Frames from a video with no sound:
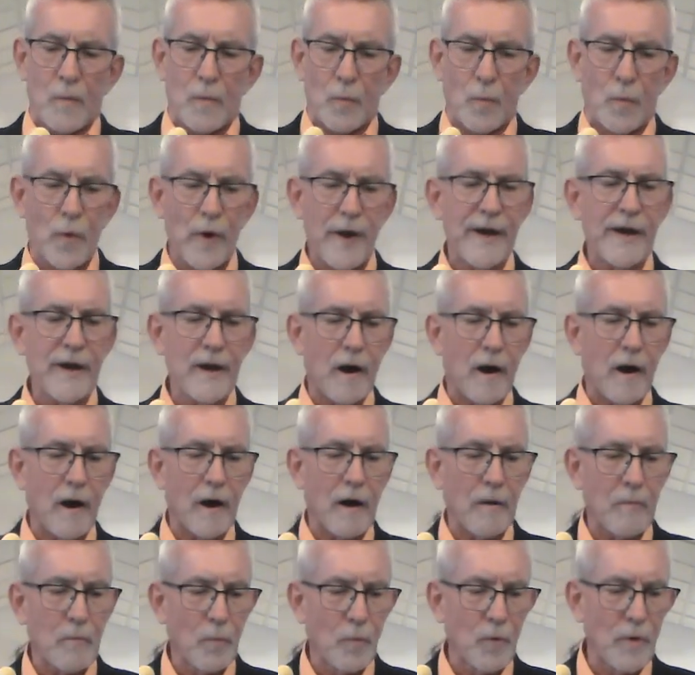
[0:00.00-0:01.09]
we
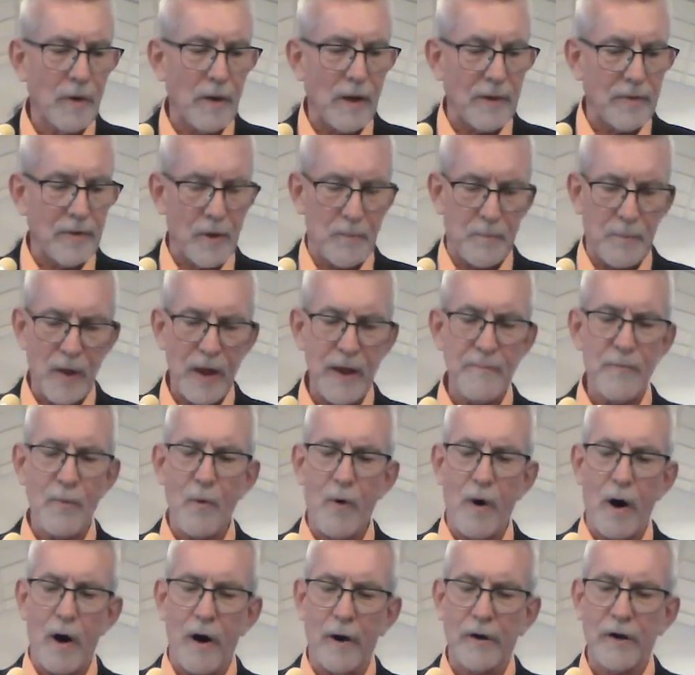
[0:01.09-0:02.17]
are, we, the
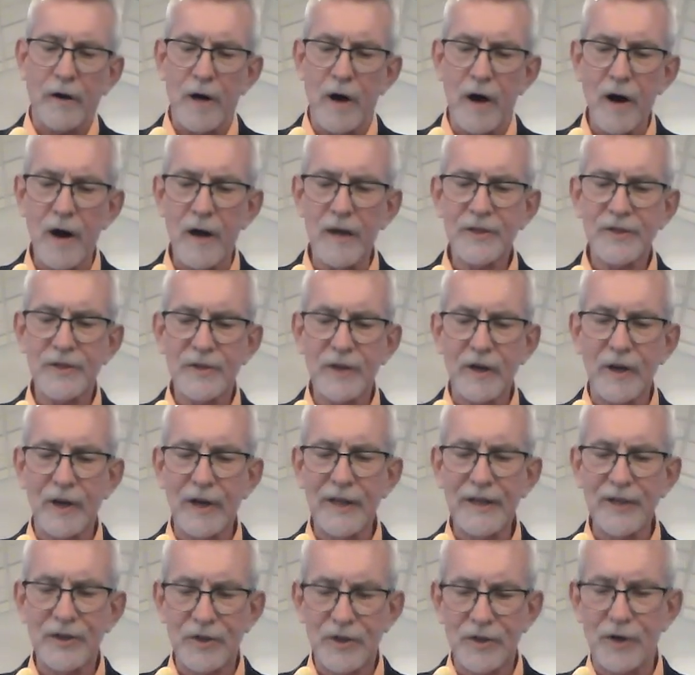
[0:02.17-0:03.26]
people are
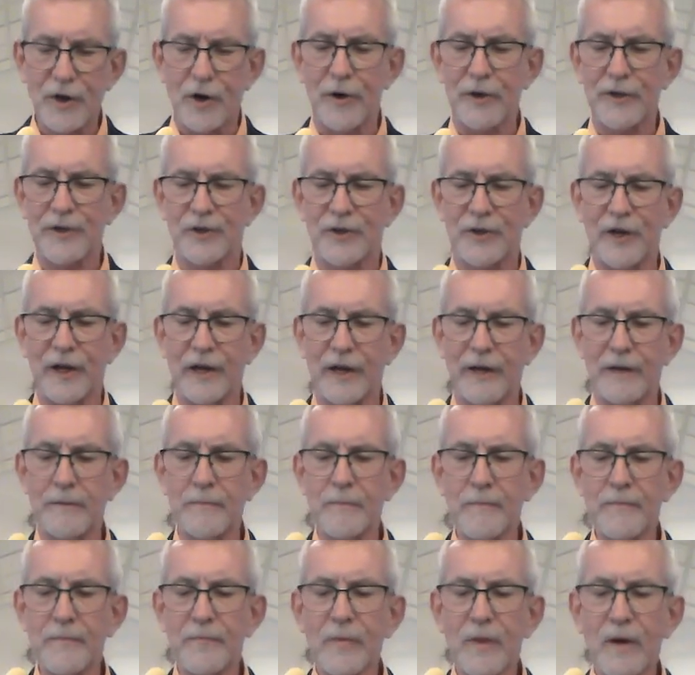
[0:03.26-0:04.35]
constantly
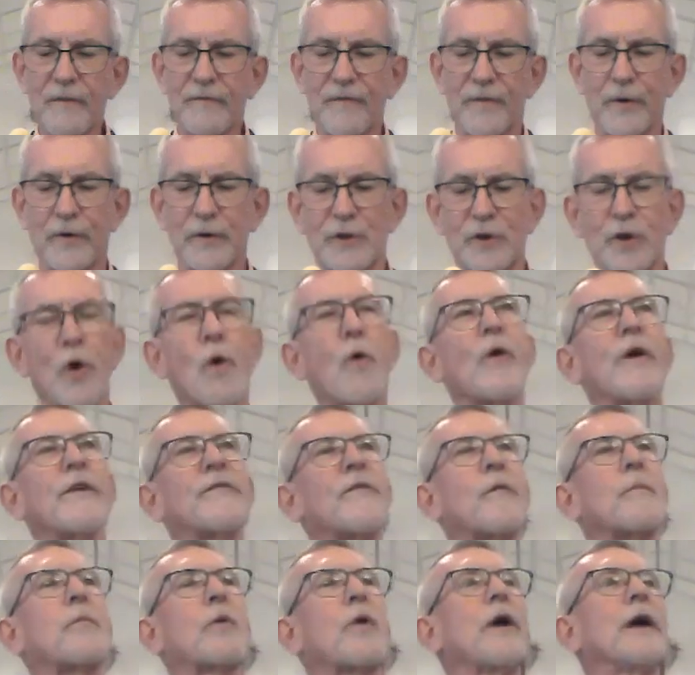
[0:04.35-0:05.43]
searching for joy,
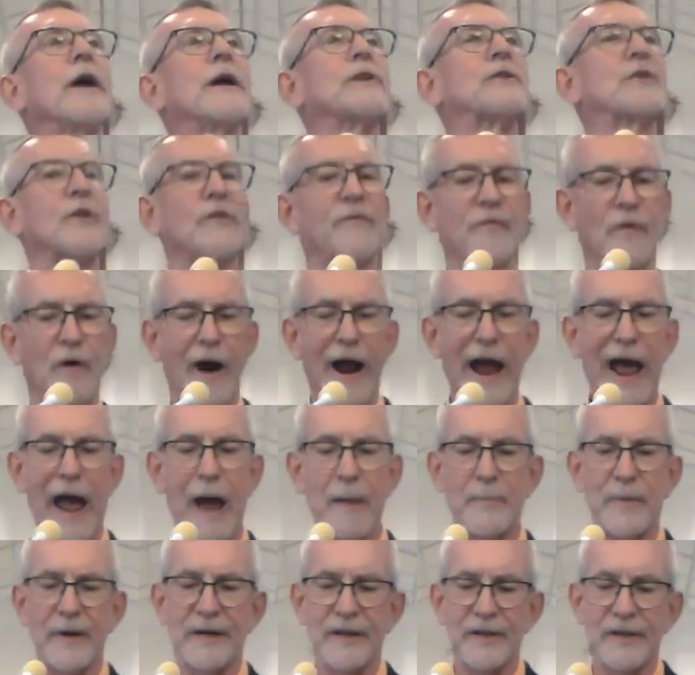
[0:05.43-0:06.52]
for pleasure, for
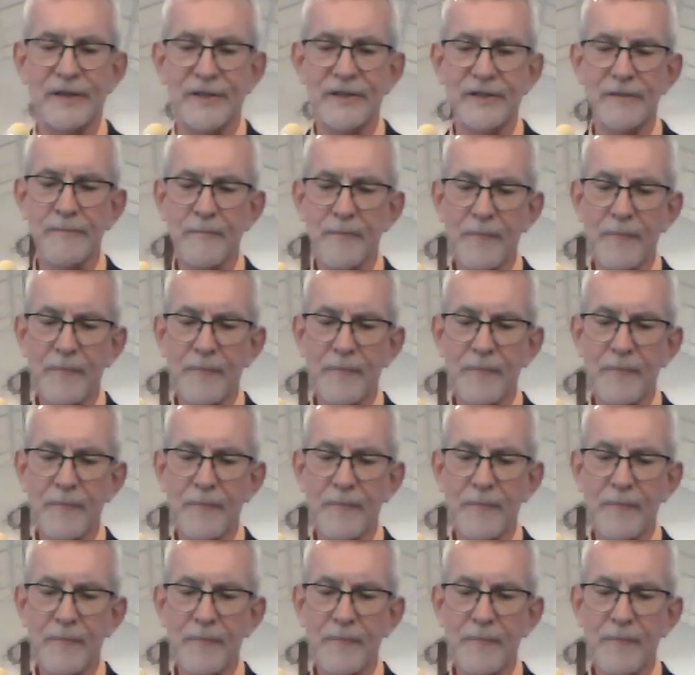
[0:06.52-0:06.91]
happiness.